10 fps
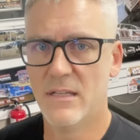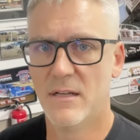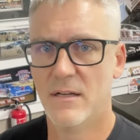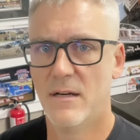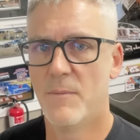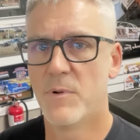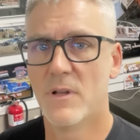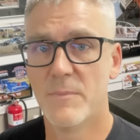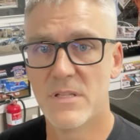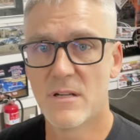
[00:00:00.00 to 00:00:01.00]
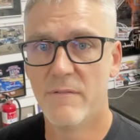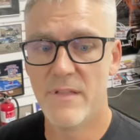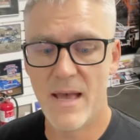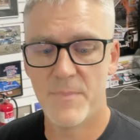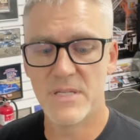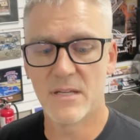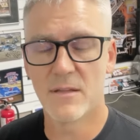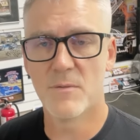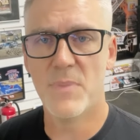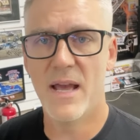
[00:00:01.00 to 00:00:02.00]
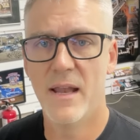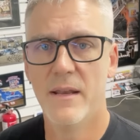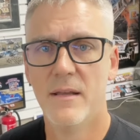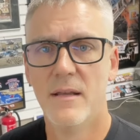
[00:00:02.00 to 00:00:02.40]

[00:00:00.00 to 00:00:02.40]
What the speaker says: upper limits of that particular pad.